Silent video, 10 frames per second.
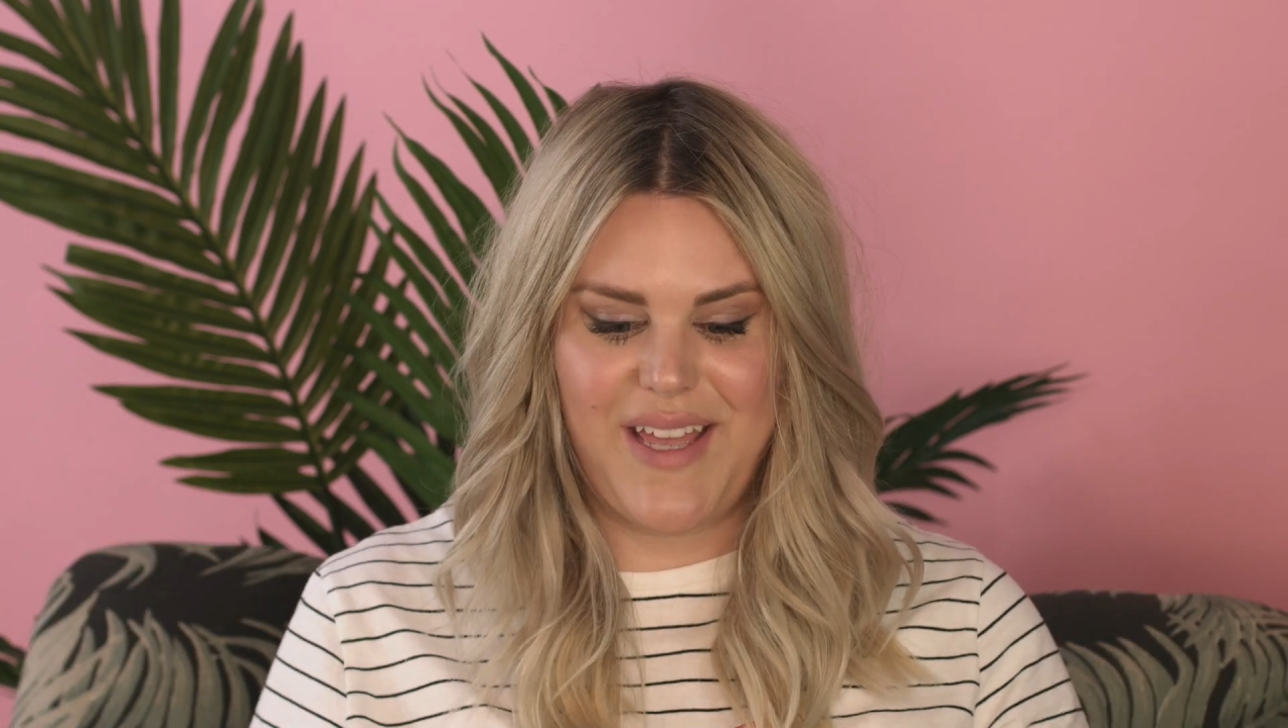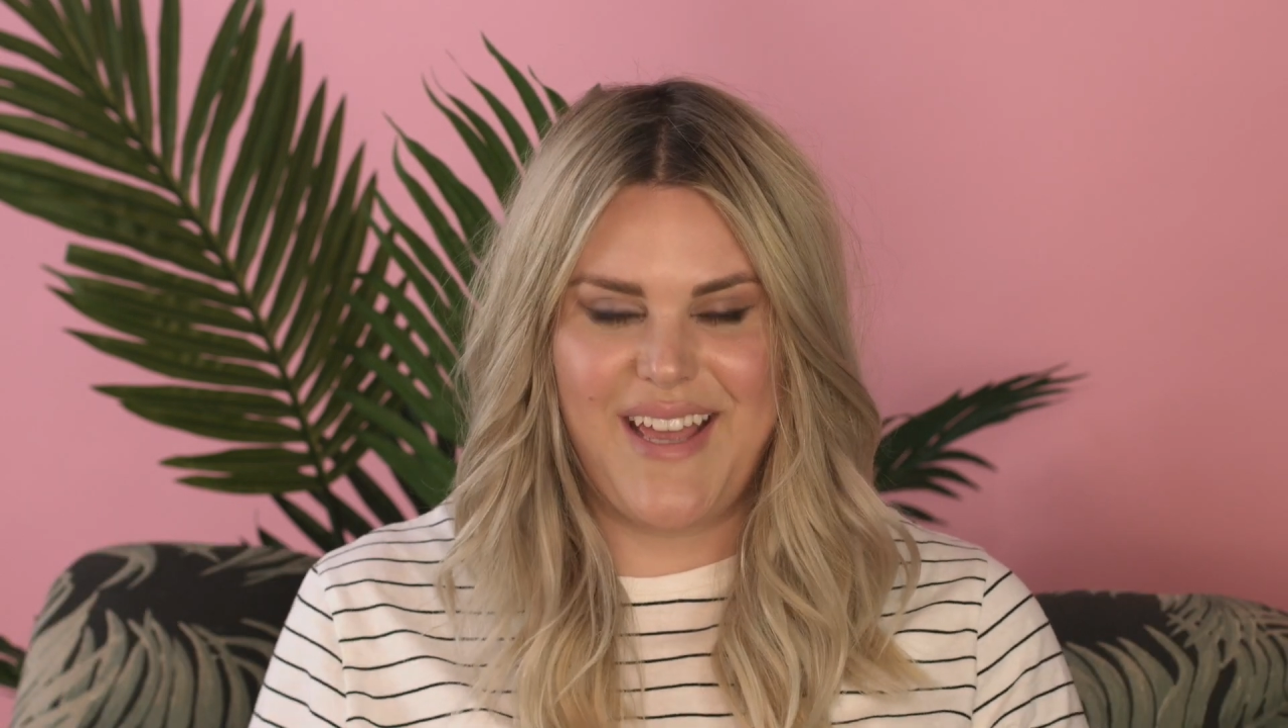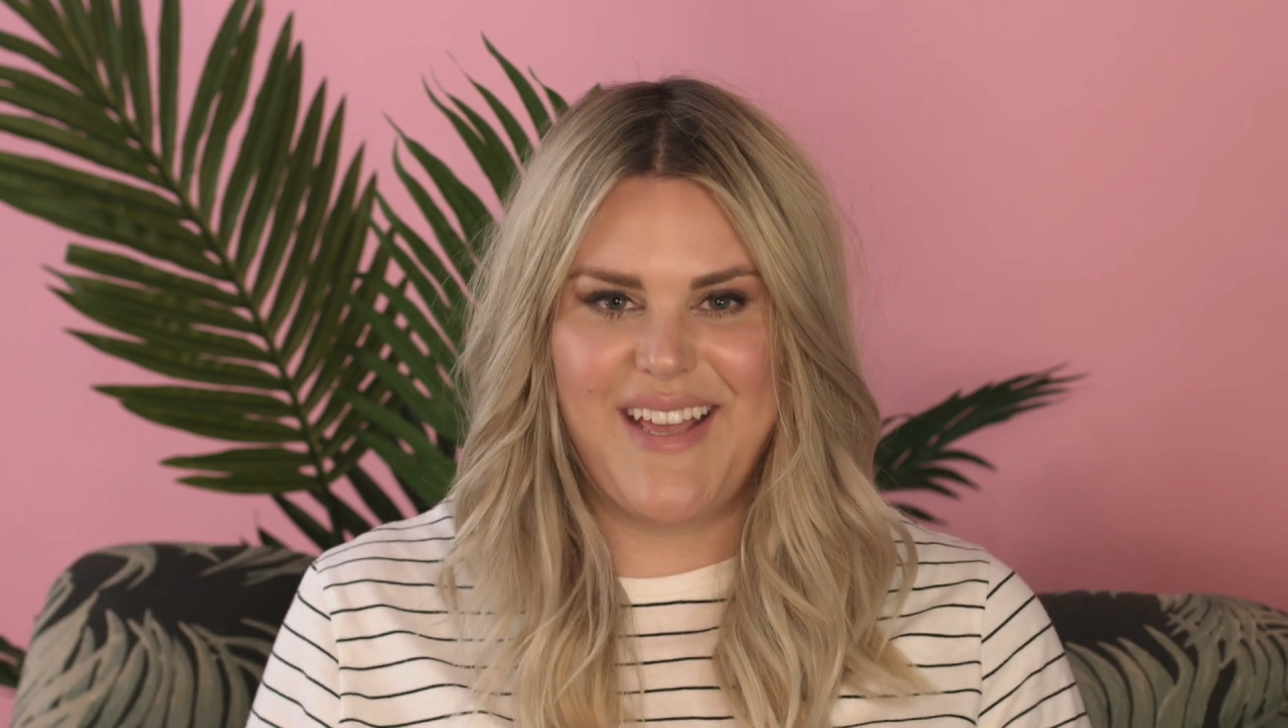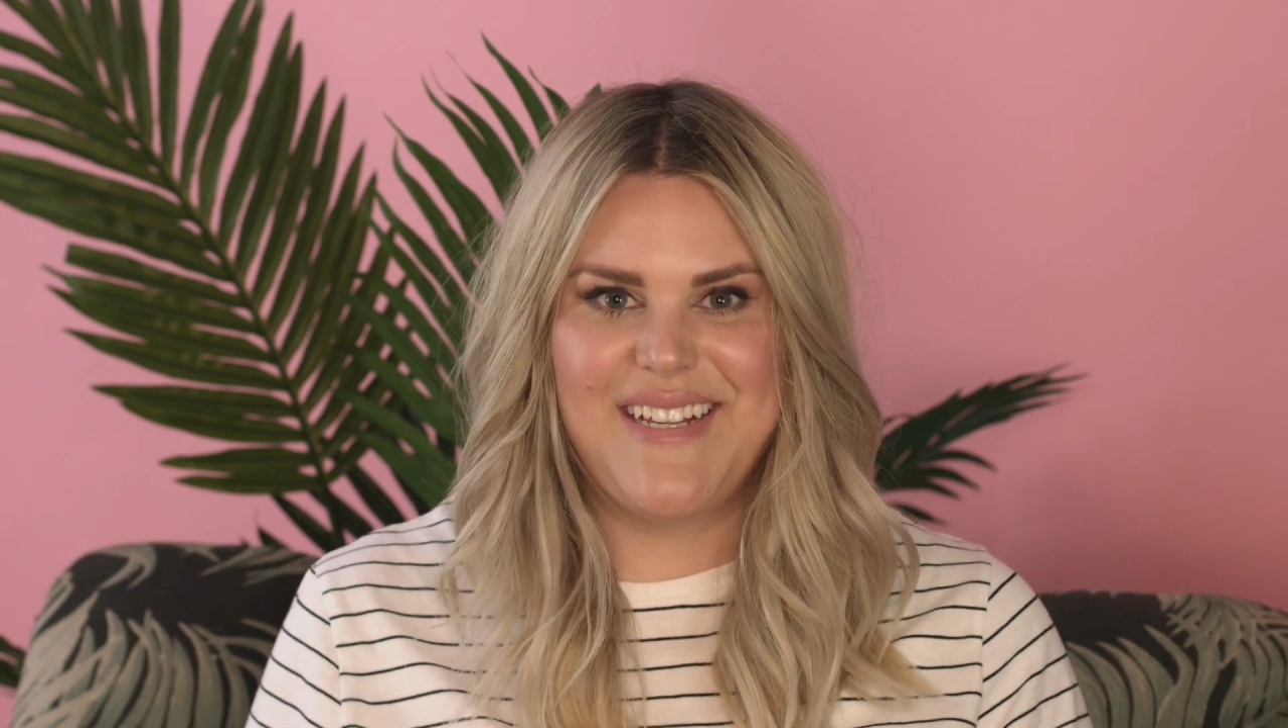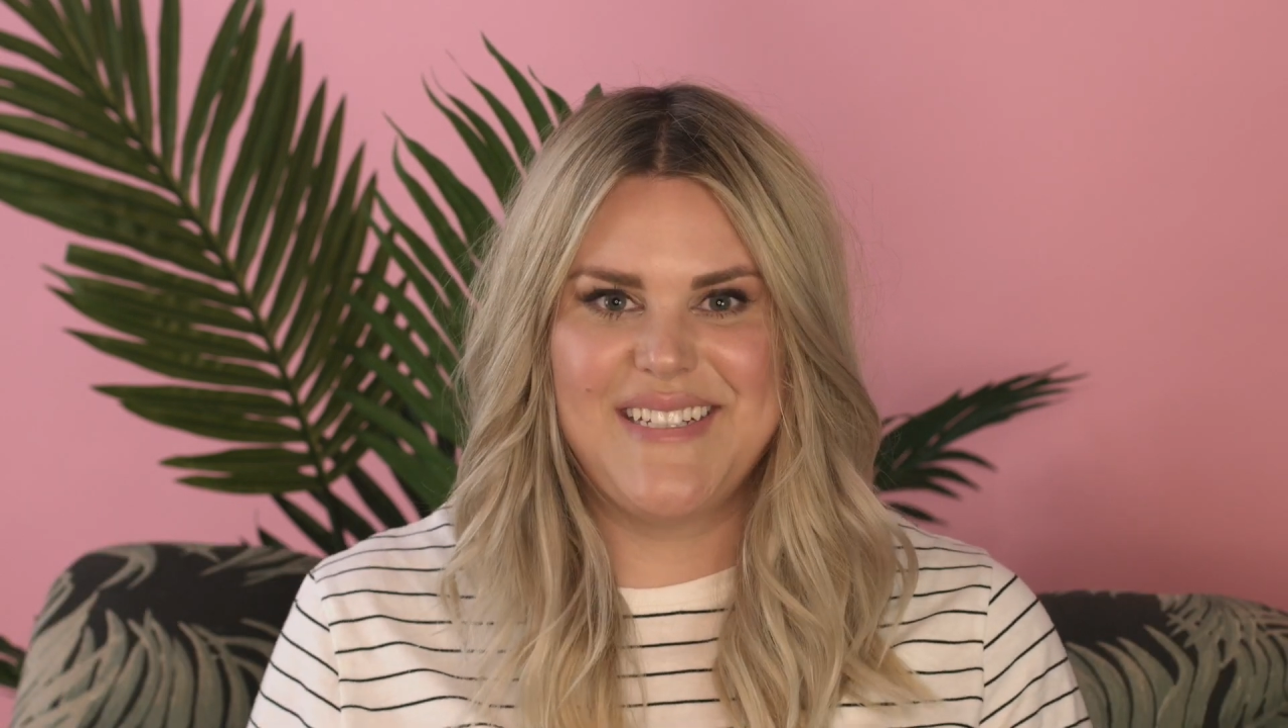
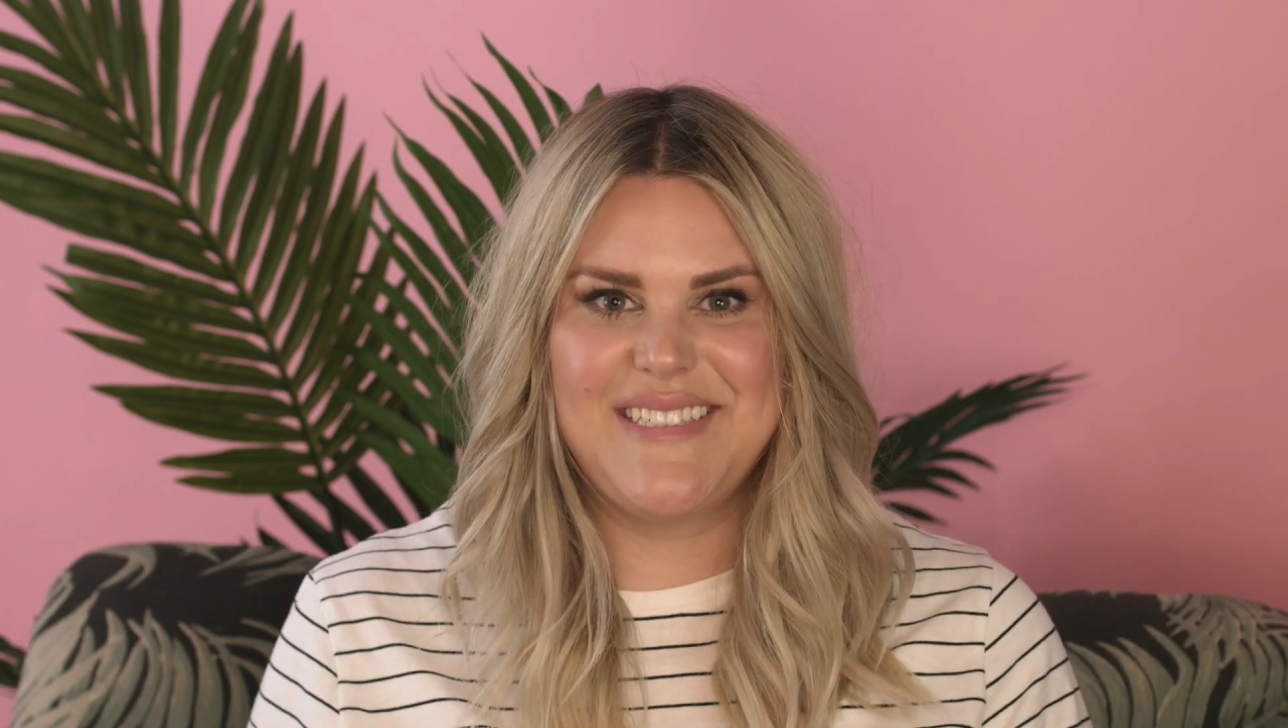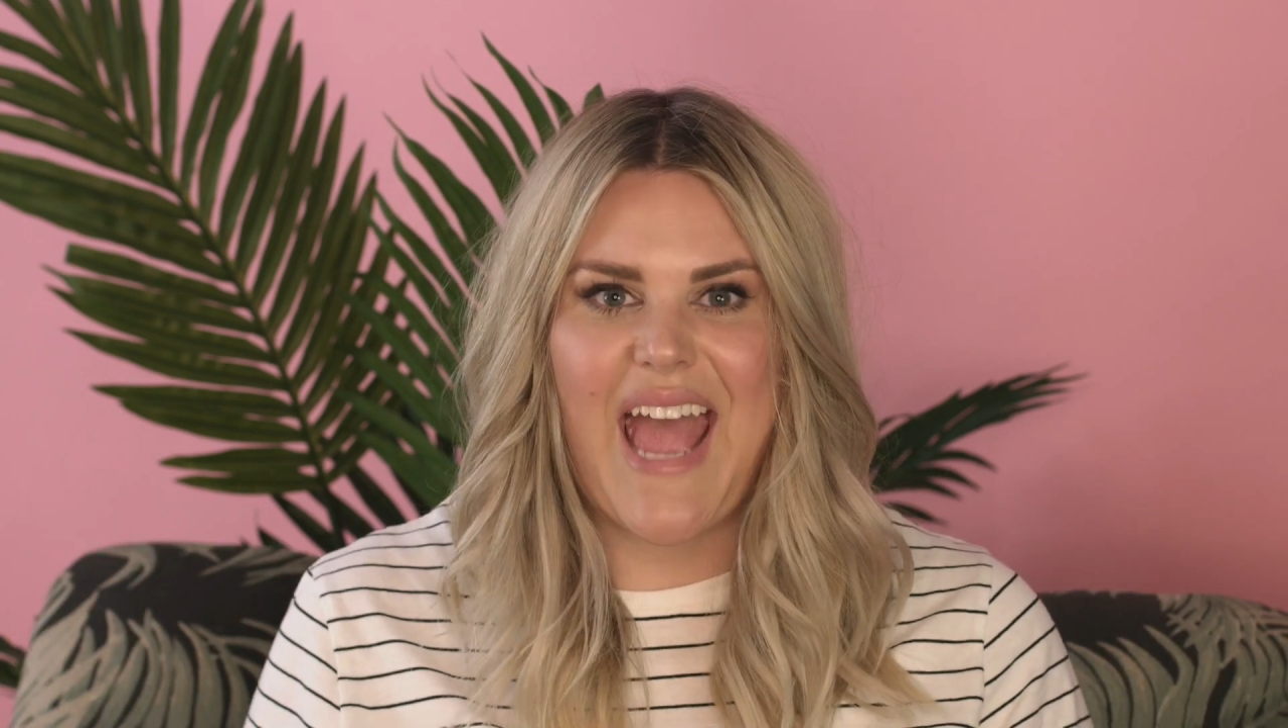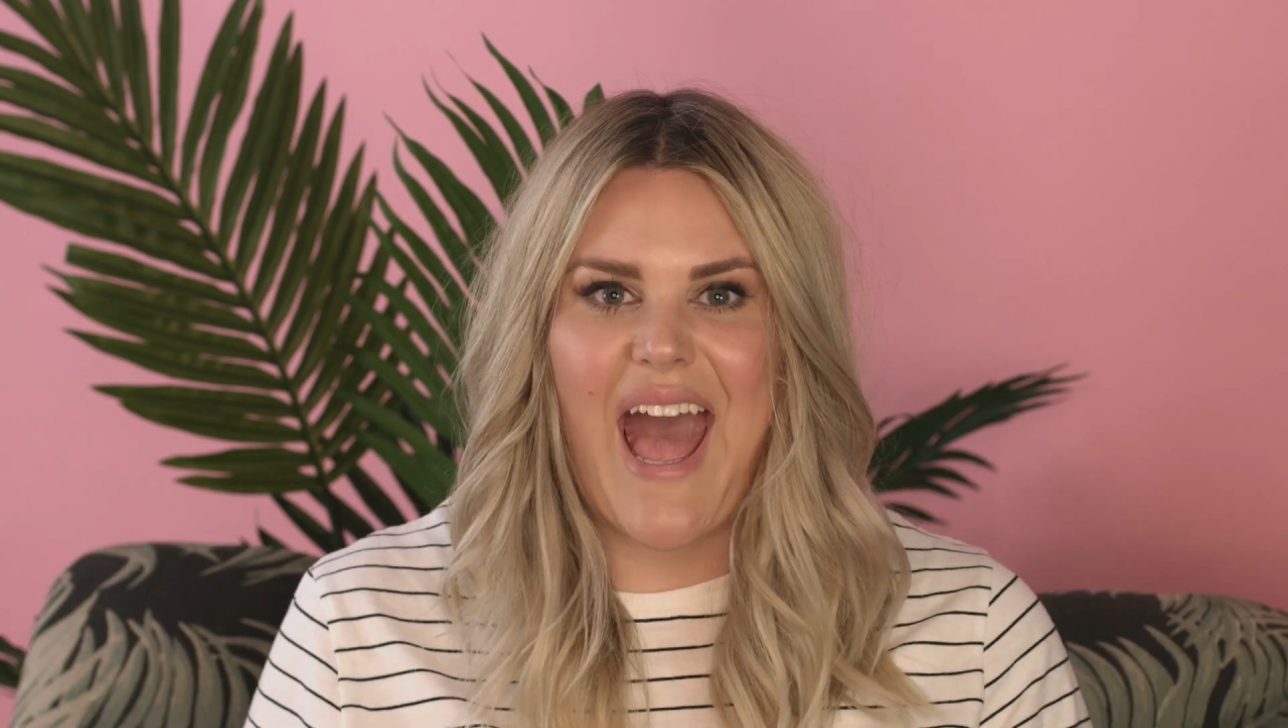is